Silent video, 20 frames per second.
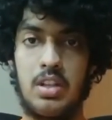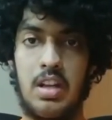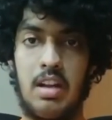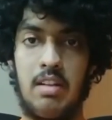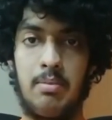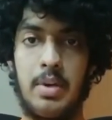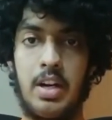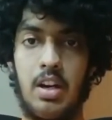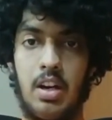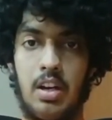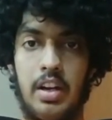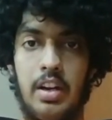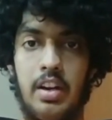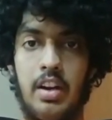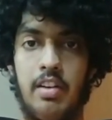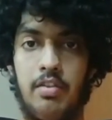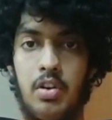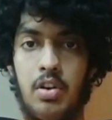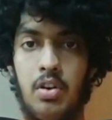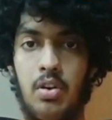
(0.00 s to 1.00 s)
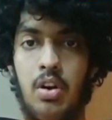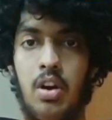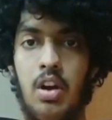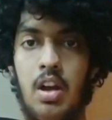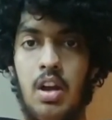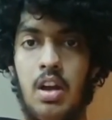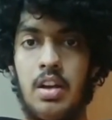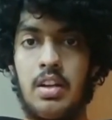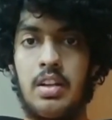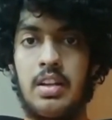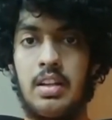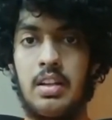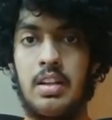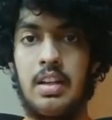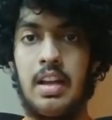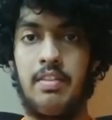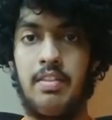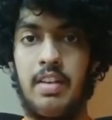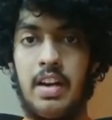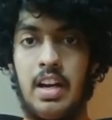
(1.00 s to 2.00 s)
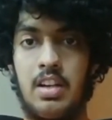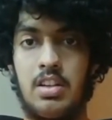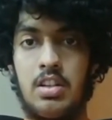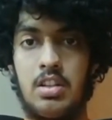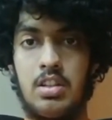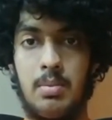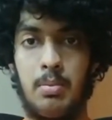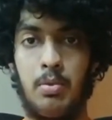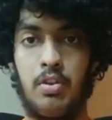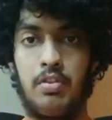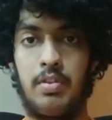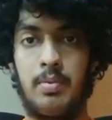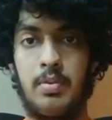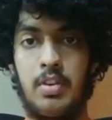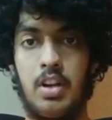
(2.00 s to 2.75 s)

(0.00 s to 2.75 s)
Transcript: I've been lucky enough to get financial support from the